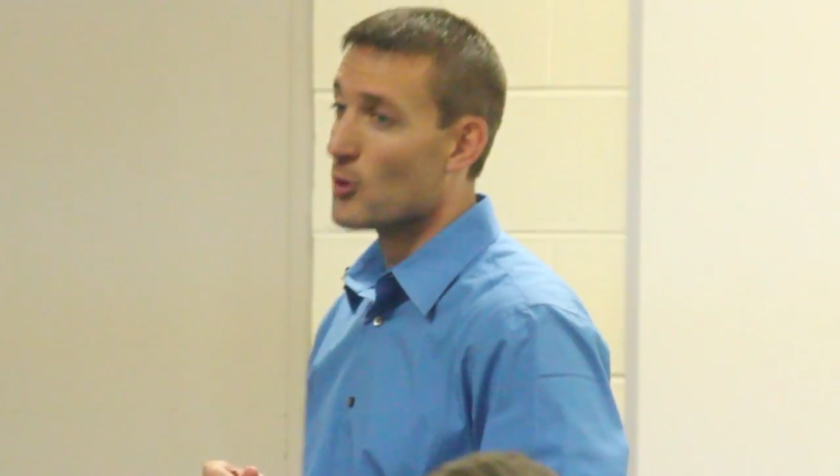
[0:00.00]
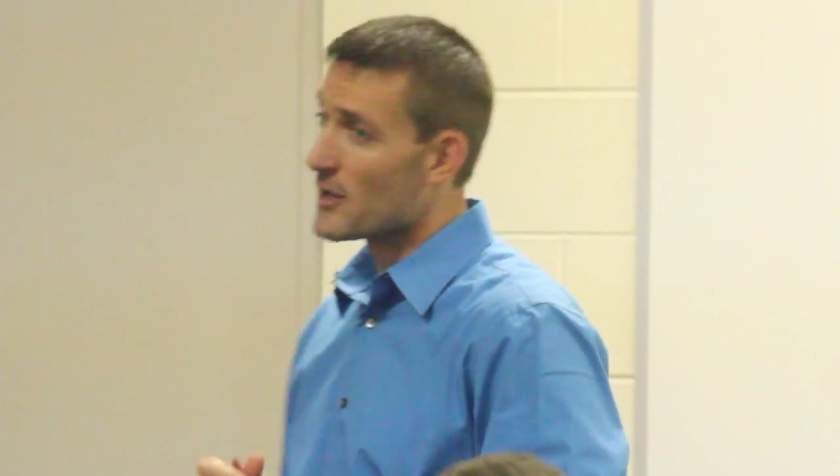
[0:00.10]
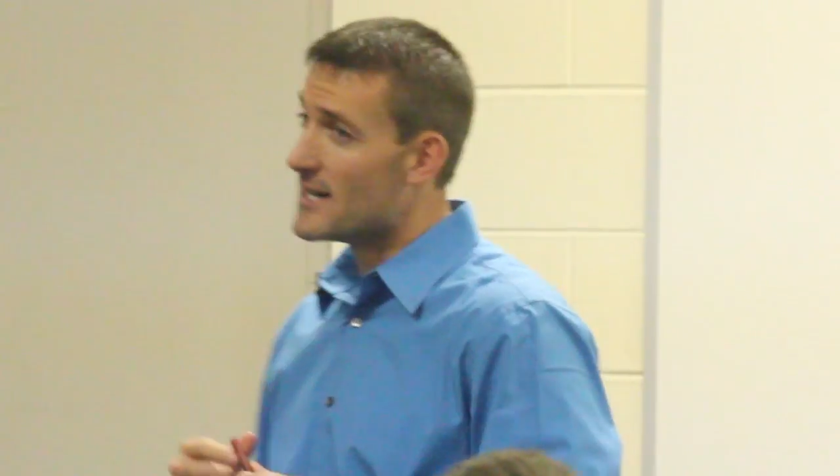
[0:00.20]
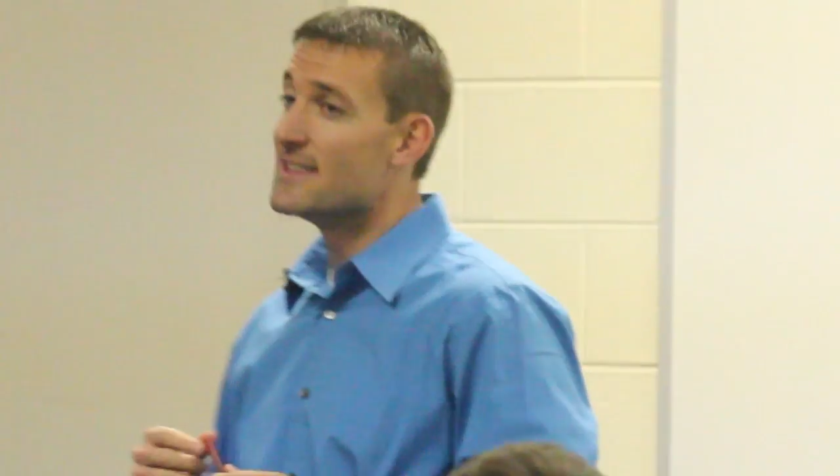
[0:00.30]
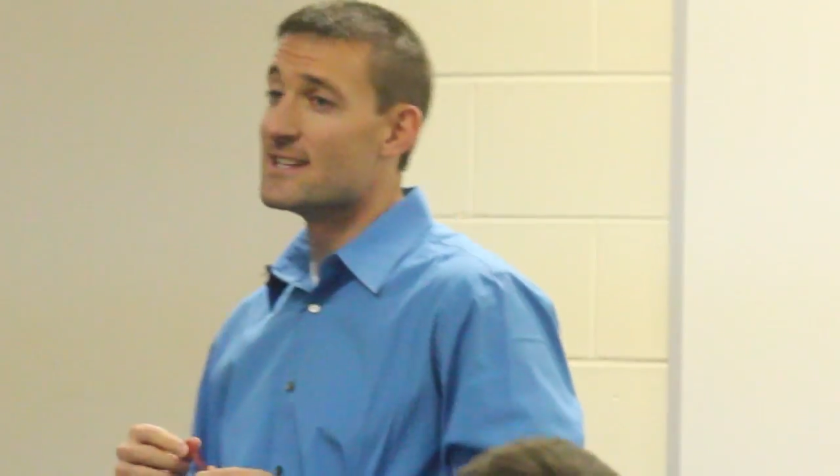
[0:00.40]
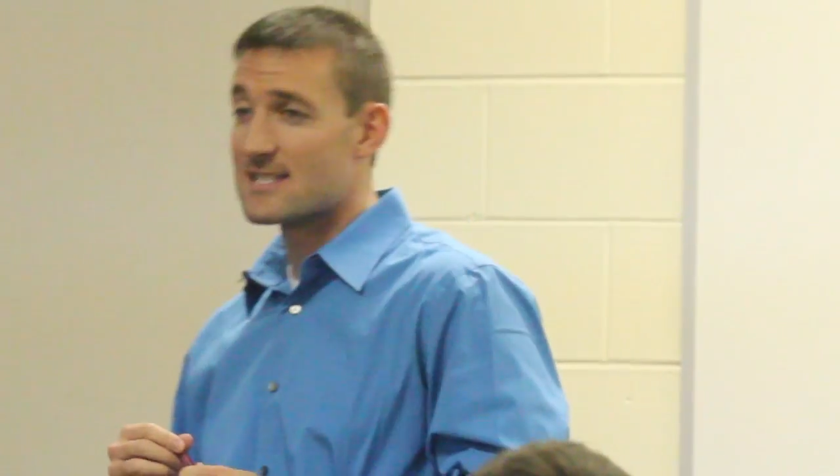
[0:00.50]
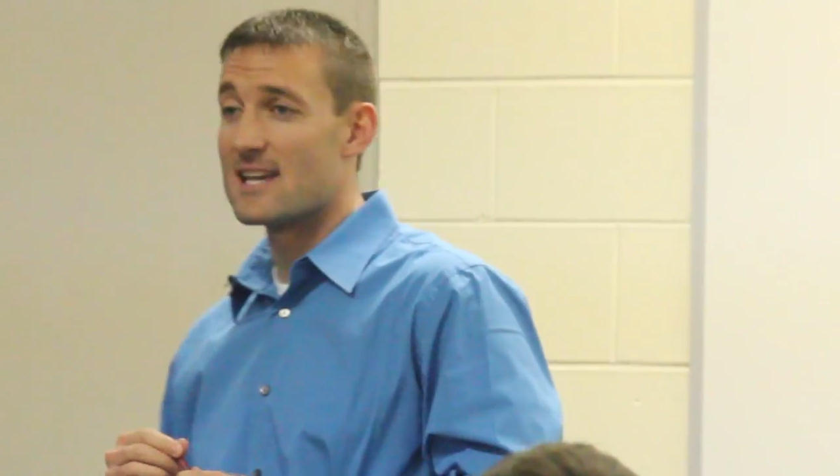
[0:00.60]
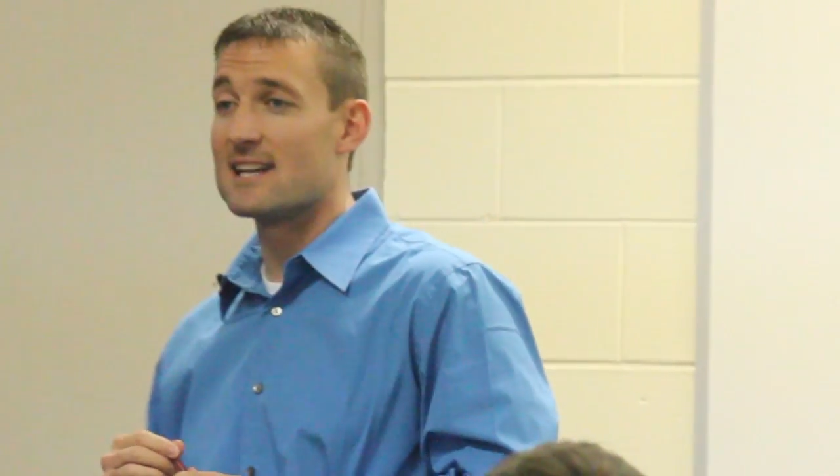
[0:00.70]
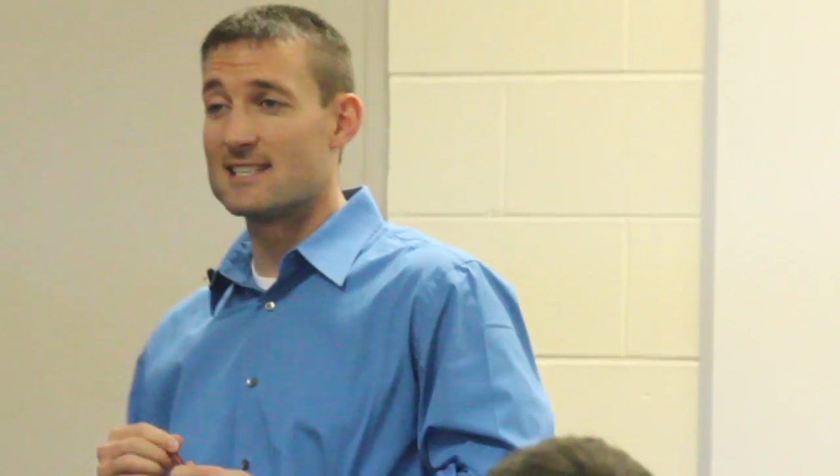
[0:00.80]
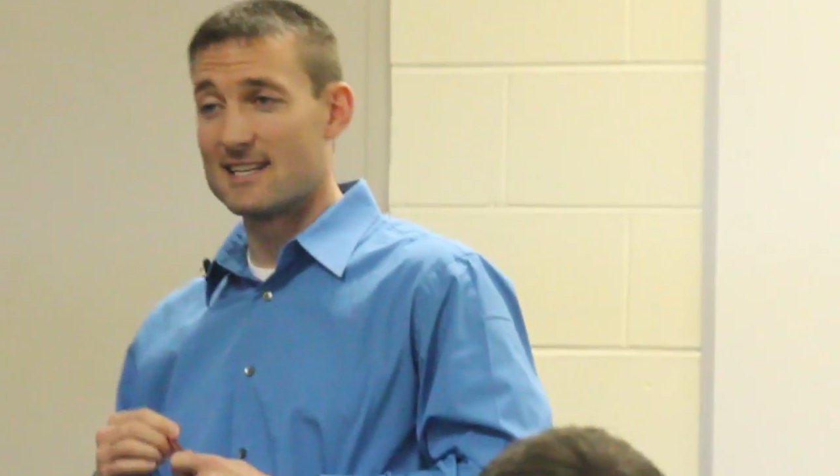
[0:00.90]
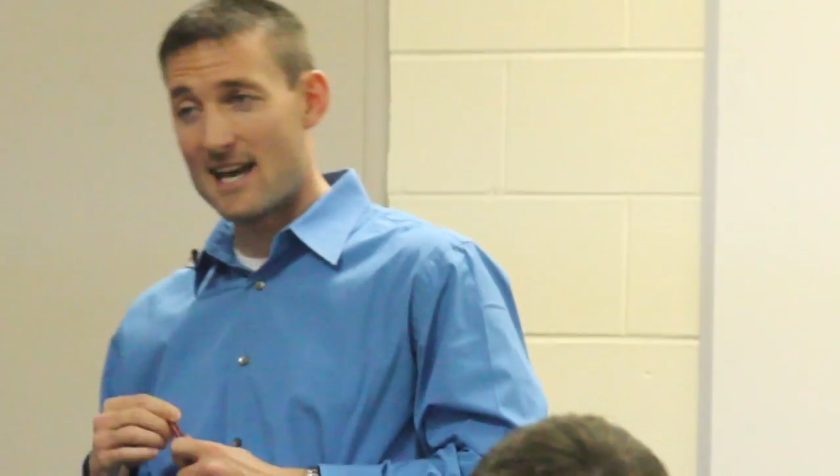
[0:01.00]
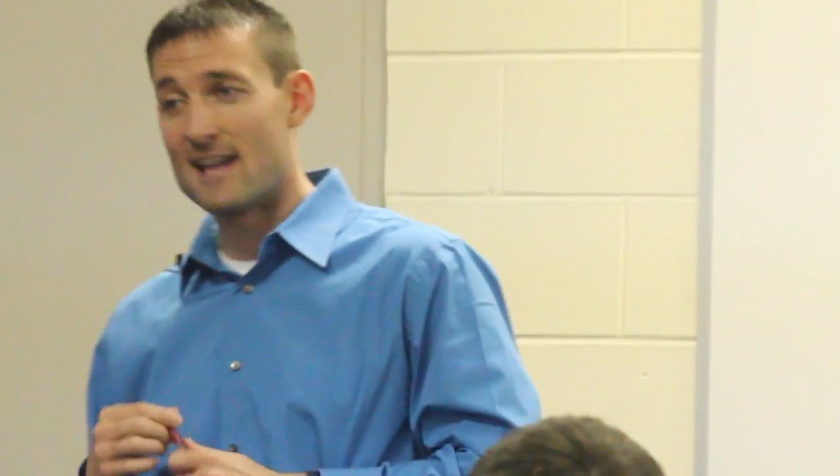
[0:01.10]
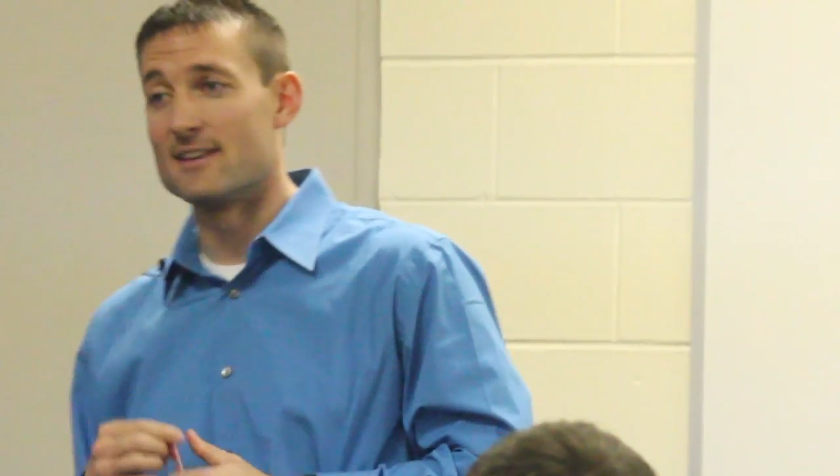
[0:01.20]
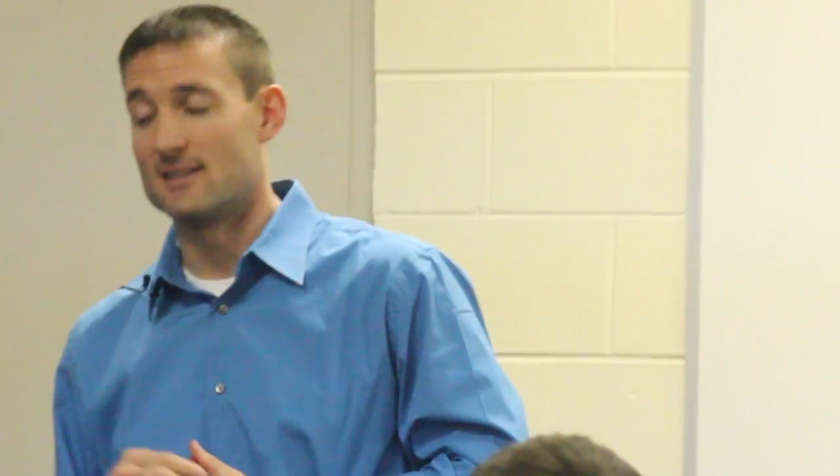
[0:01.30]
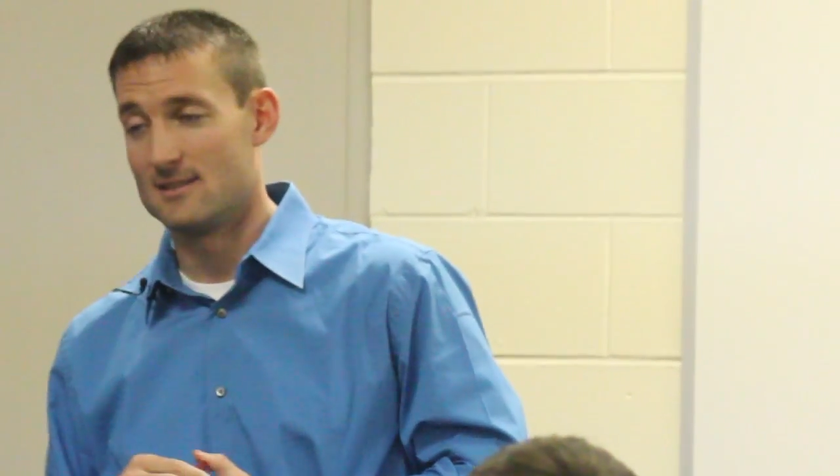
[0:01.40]
We're in this thing
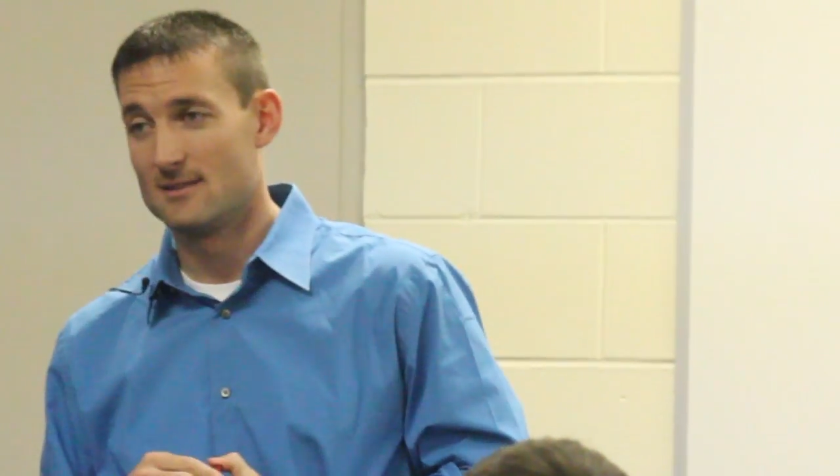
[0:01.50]
together.